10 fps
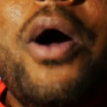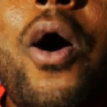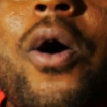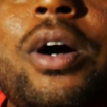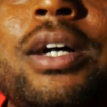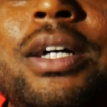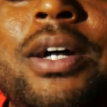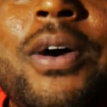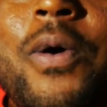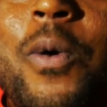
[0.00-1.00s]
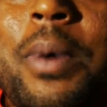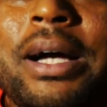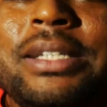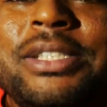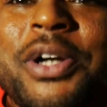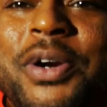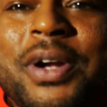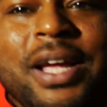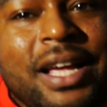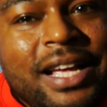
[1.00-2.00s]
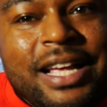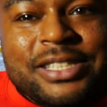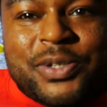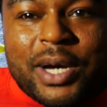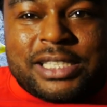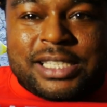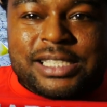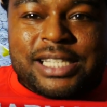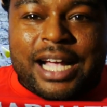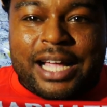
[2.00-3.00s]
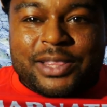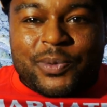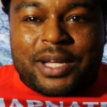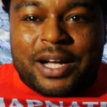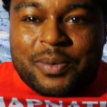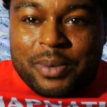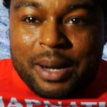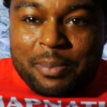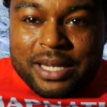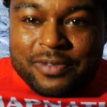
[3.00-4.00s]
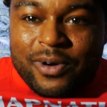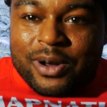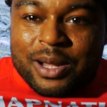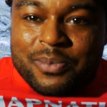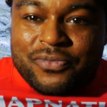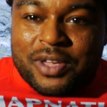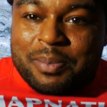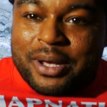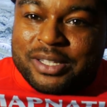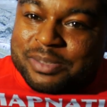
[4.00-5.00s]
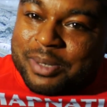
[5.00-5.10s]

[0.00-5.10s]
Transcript: Hawk on my shirt. It's crazy because I got three of them, but I believe all of them females.